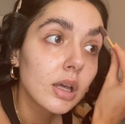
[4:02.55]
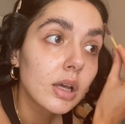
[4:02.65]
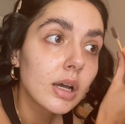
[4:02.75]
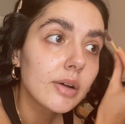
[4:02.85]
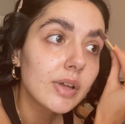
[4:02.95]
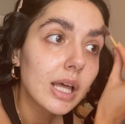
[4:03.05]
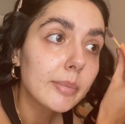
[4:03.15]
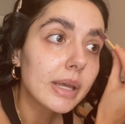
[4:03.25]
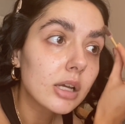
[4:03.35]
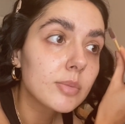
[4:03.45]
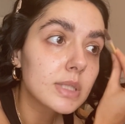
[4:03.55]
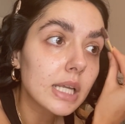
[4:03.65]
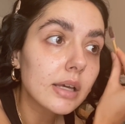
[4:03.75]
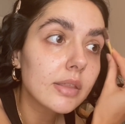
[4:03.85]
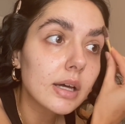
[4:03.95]
I feel like makeup's like
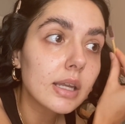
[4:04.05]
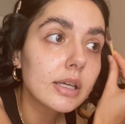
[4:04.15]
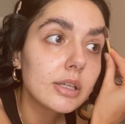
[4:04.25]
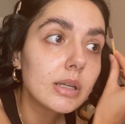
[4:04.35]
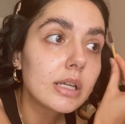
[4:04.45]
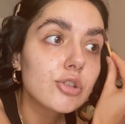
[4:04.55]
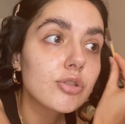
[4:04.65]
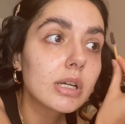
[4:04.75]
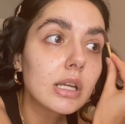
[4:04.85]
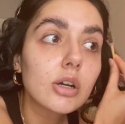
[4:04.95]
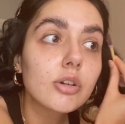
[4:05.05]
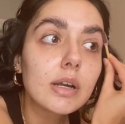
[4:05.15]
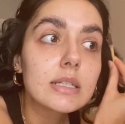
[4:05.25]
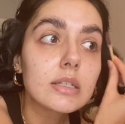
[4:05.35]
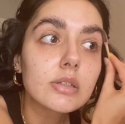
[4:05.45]
that, like you literally look
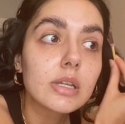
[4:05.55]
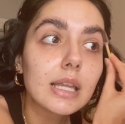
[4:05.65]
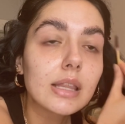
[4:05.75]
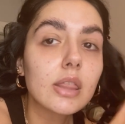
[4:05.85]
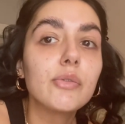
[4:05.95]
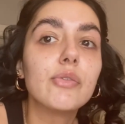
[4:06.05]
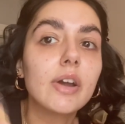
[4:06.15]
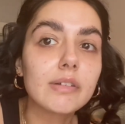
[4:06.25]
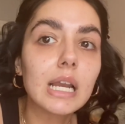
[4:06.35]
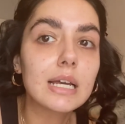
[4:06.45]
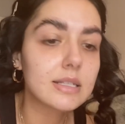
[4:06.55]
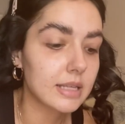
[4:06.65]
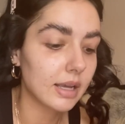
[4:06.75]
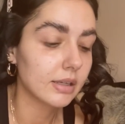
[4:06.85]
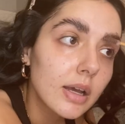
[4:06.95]
crazy until like the very last
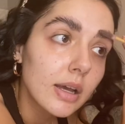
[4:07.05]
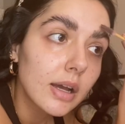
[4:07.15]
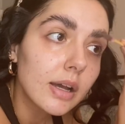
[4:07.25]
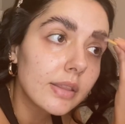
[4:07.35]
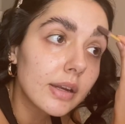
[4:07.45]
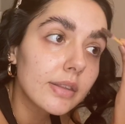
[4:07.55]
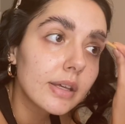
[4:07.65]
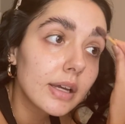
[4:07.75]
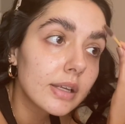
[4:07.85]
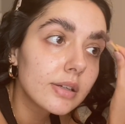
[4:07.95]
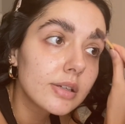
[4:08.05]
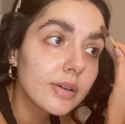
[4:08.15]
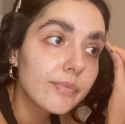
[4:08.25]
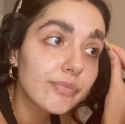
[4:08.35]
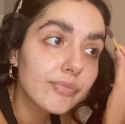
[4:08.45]
second, and then at the end
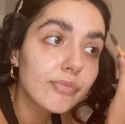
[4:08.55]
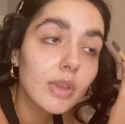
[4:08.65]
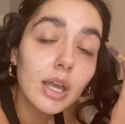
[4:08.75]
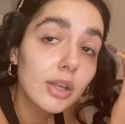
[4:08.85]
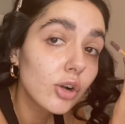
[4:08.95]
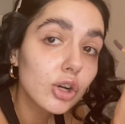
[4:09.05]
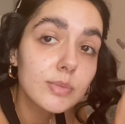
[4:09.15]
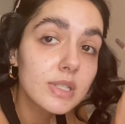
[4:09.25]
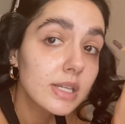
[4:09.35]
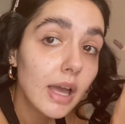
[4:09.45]
it all comes together.